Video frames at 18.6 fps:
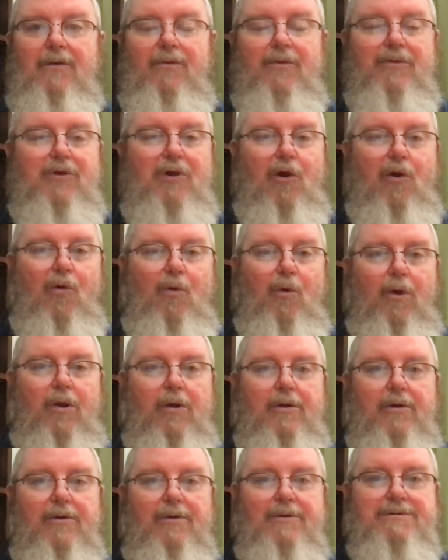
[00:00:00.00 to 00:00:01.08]
with
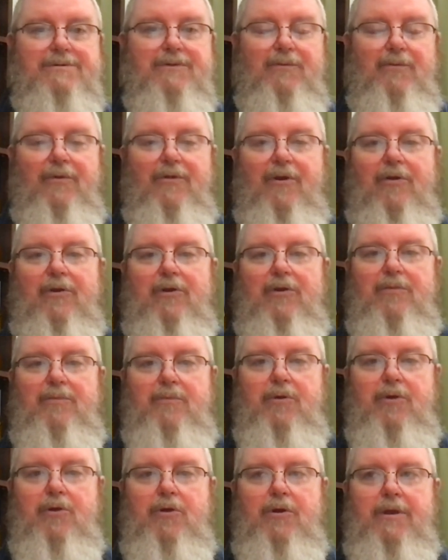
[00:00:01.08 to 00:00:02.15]
coworkers, with our
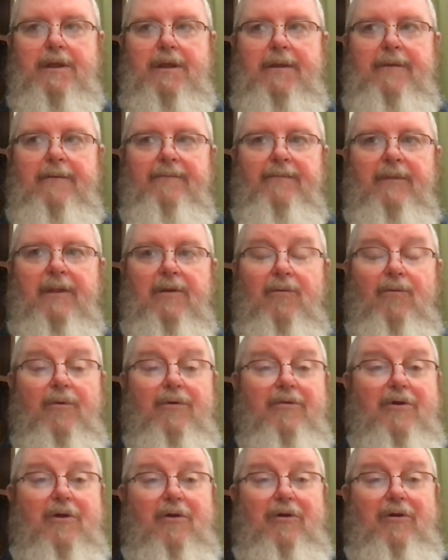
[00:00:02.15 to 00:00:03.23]
community,
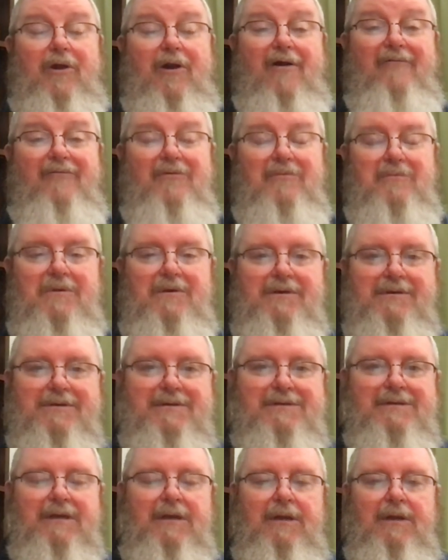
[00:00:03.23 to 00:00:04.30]
with our
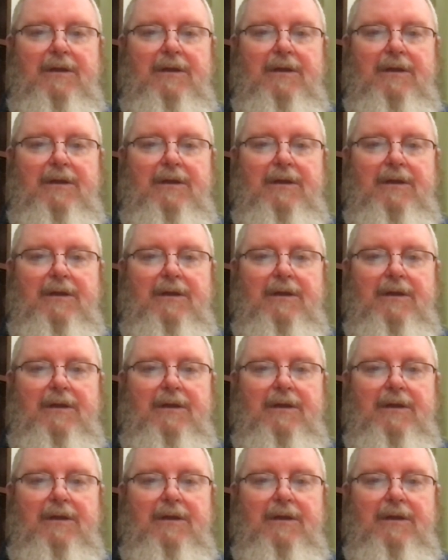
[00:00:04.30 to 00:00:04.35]
government.